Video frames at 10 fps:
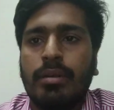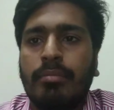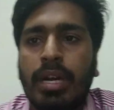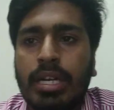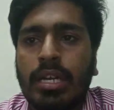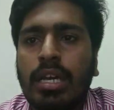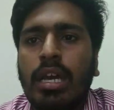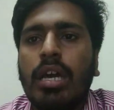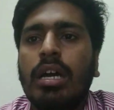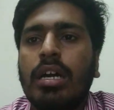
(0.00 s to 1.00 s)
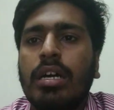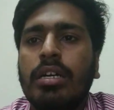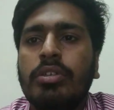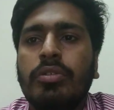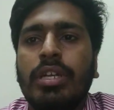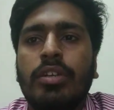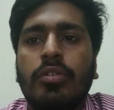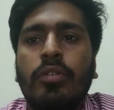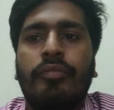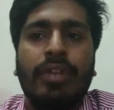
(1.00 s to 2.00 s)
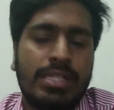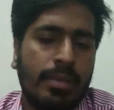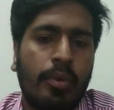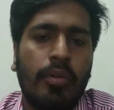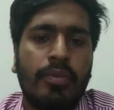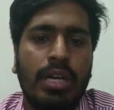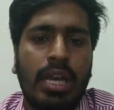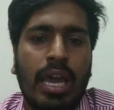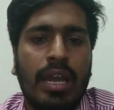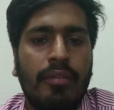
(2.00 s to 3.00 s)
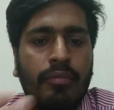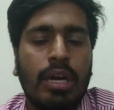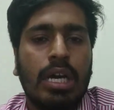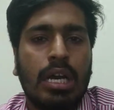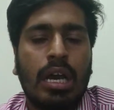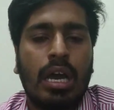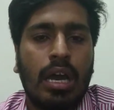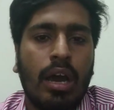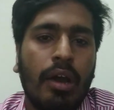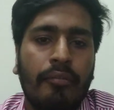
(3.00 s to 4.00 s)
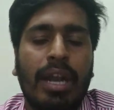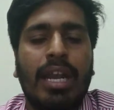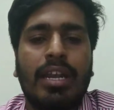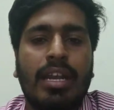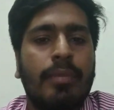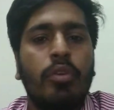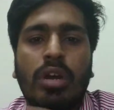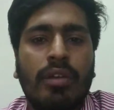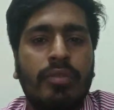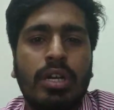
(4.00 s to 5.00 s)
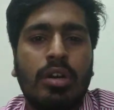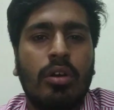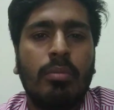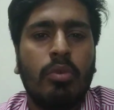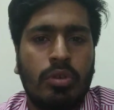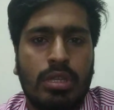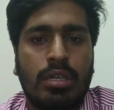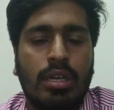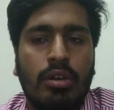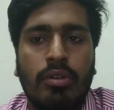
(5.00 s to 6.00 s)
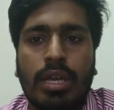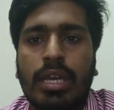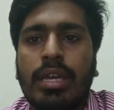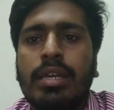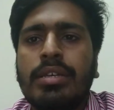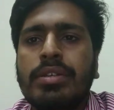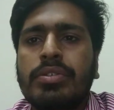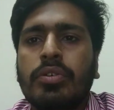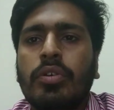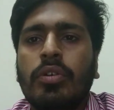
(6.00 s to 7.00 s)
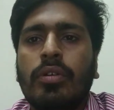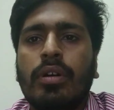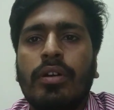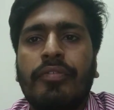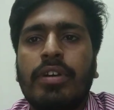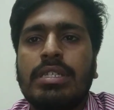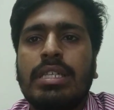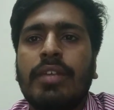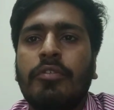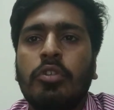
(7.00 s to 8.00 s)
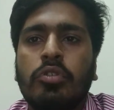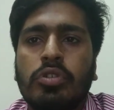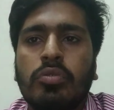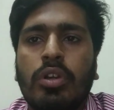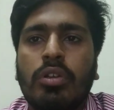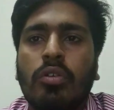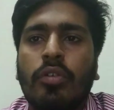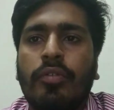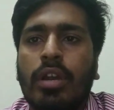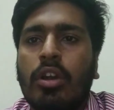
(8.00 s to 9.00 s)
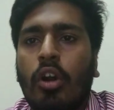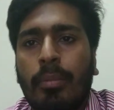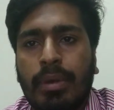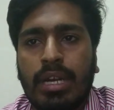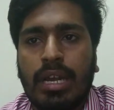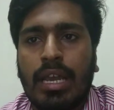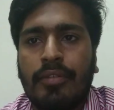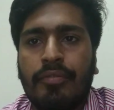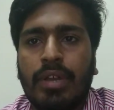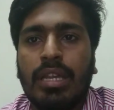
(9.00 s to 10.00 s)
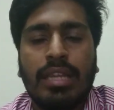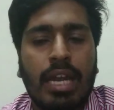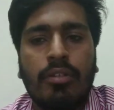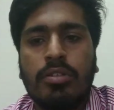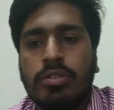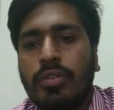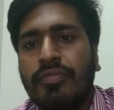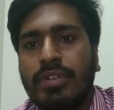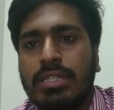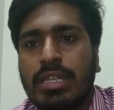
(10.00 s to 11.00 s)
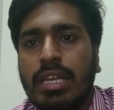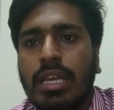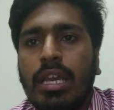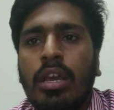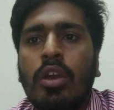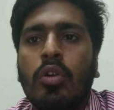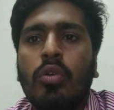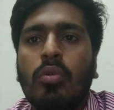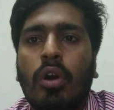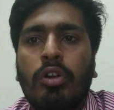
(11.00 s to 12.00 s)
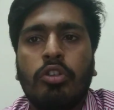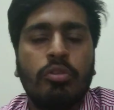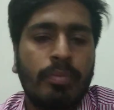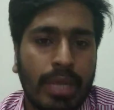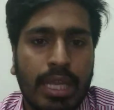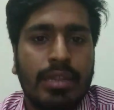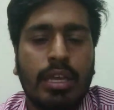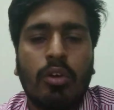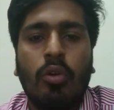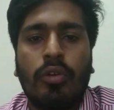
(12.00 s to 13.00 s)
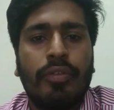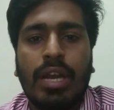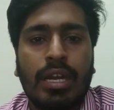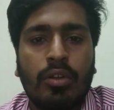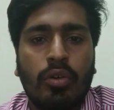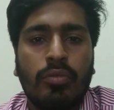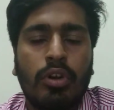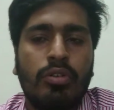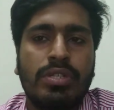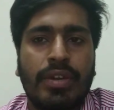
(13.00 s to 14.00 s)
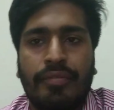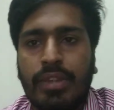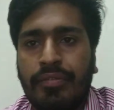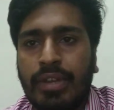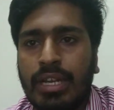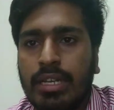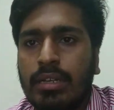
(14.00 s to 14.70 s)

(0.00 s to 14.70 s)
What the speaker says: but you need to fix upon one and work one at a time. You can't work on both. Okay. So firstly, for those who want to go for a corporate life, in that also, firstly, who want to be in the core field and don't want to shift the field,